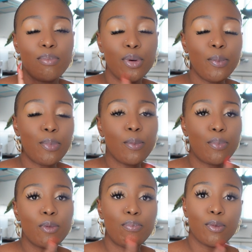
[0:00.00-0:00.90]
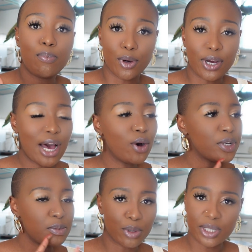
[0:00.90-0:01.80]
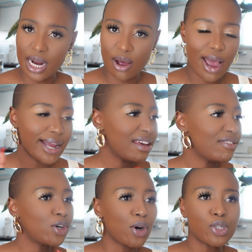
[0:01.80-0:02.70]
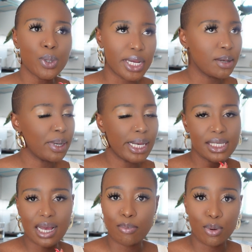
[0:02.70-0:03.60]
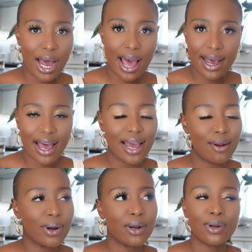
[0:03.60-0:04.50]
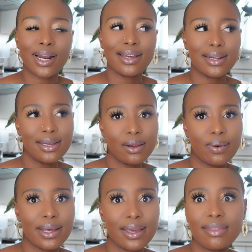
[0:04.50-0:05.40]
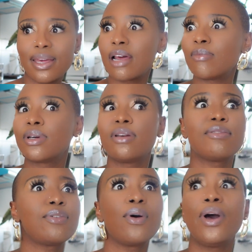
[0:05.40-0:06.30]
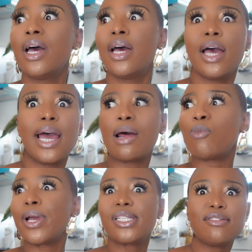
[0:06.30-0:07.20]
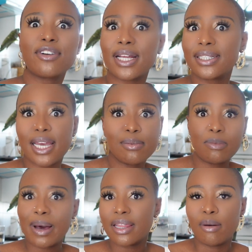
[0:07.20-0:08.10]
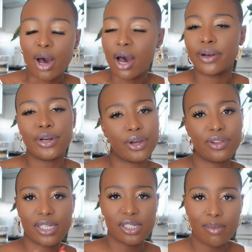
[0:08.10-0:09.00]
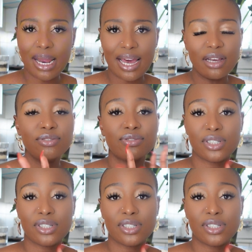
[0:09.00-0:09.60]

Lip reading: Book. I always book now. I never go to any place in a bukanga. I don't want to look like an idiot when I get there and I'm waiting for the table by the bar. No, that's not my life.